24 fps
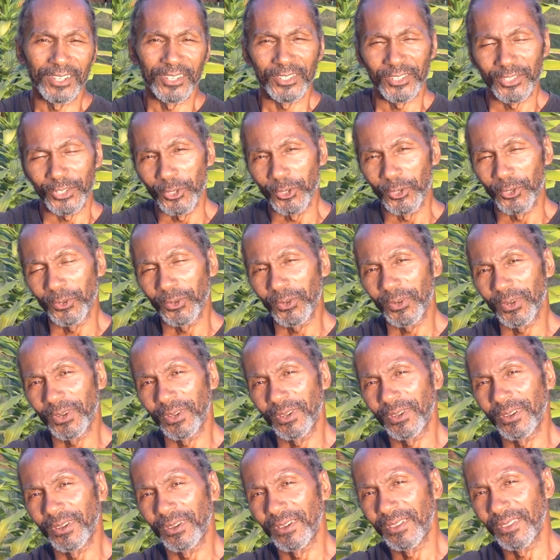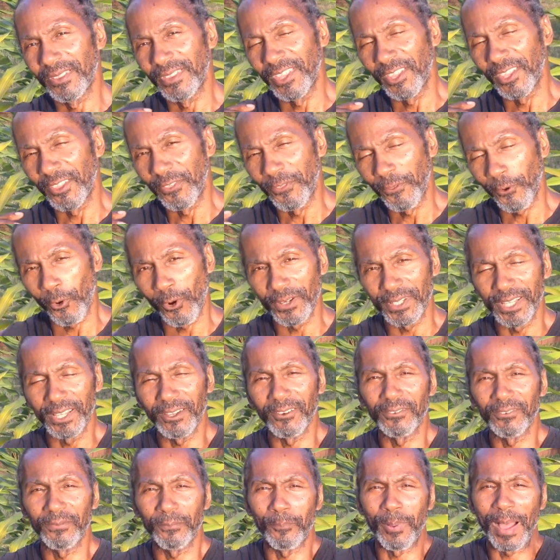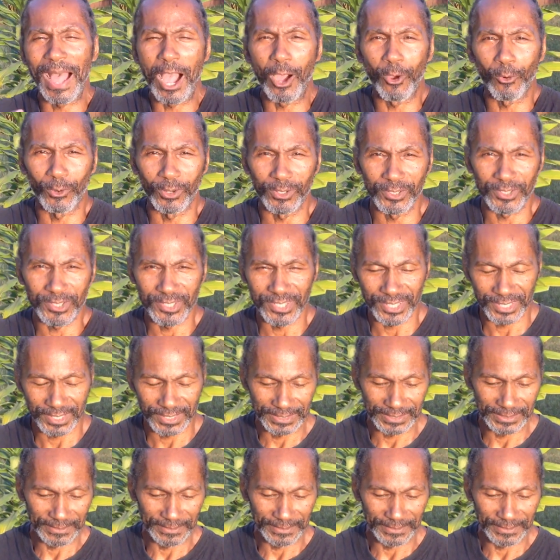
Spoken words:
to the authority of powers.